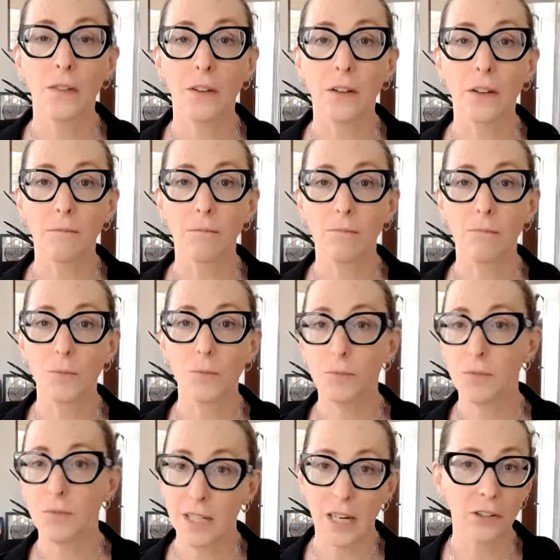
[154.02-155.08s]
the
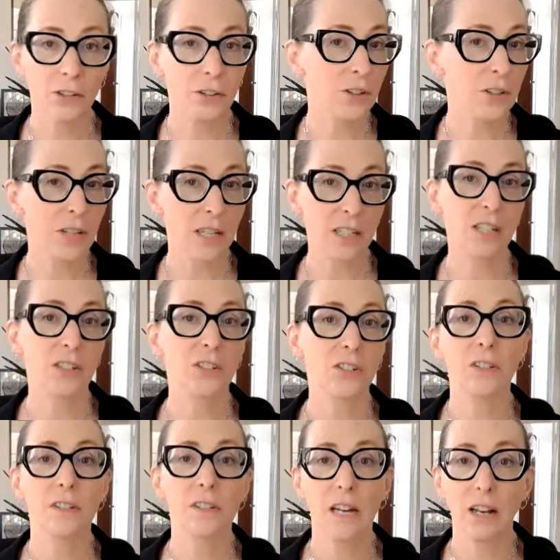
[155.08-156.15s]
standard
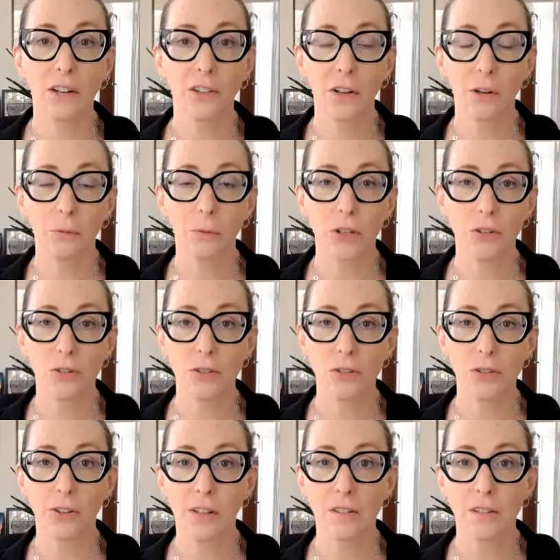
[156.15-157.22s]
citation style that we use
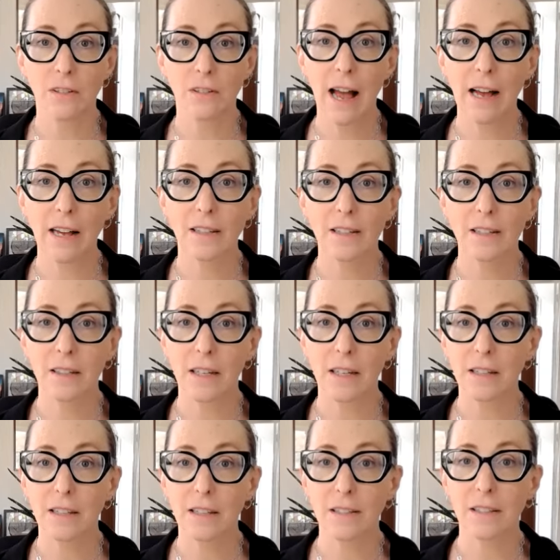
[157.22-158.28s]
for this class
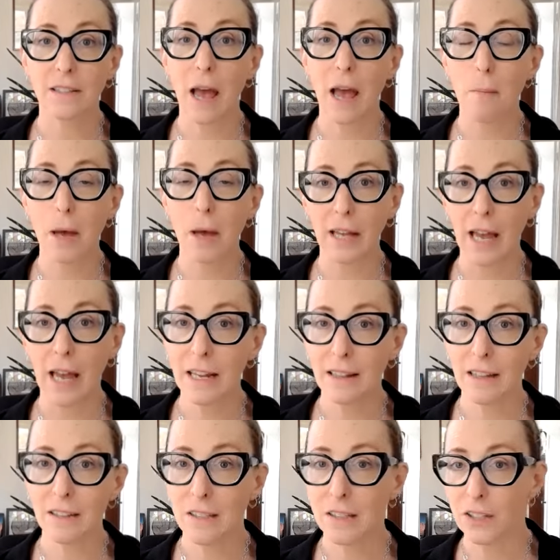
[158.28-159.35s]
is MLA,
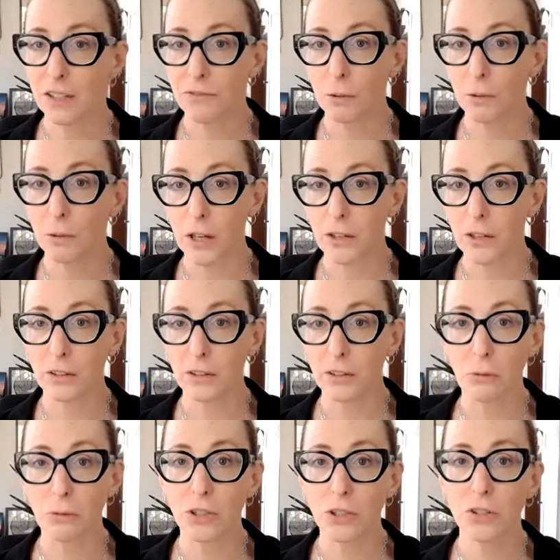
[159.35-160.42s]
that stands for Modern
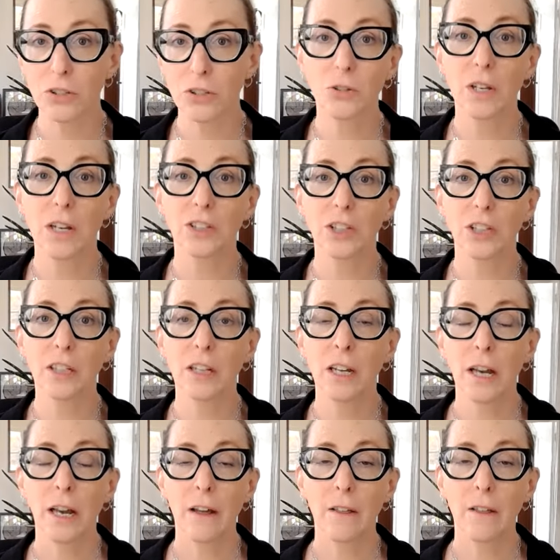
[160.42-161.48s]
Language Association,
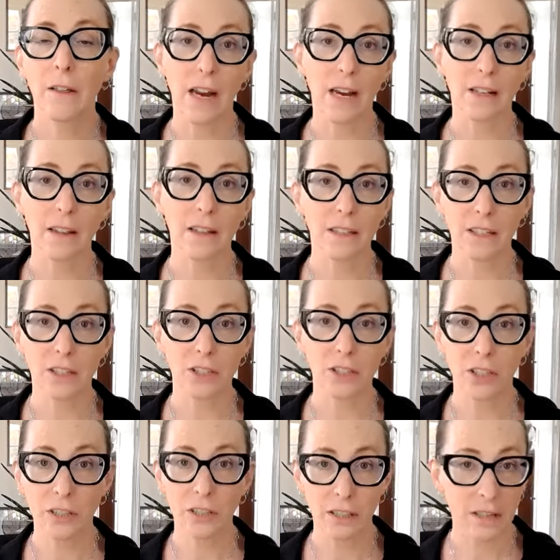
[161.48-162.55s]
the 8th
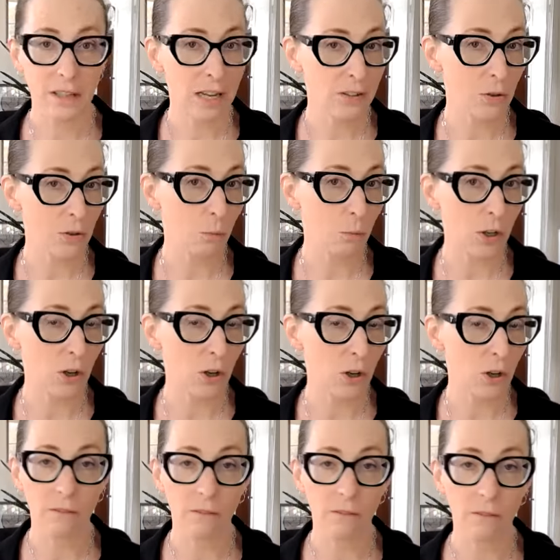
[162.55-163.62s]
edition, and that's what
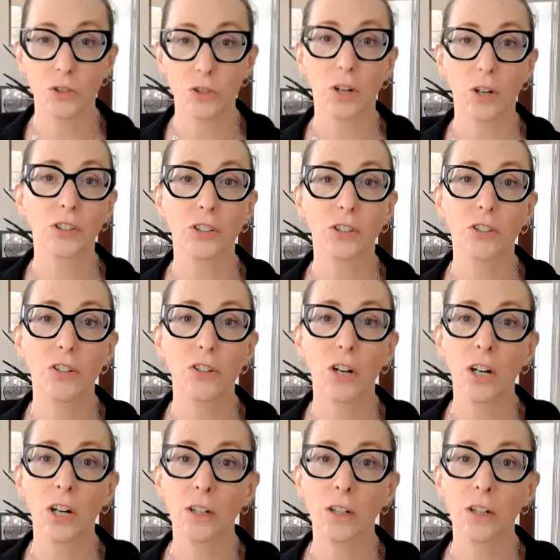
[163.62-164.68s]
all of the instructions
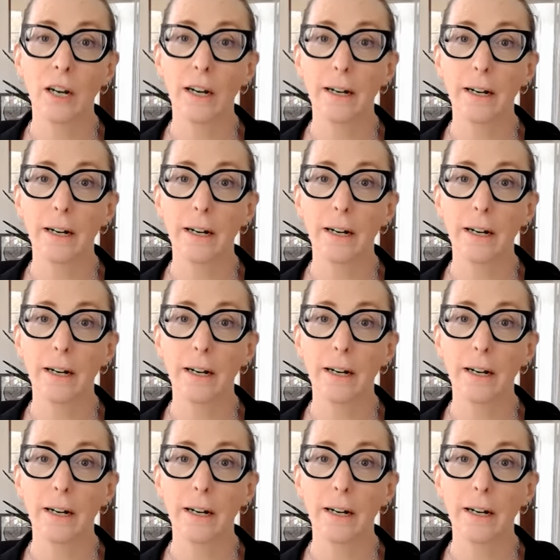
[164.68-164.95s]
are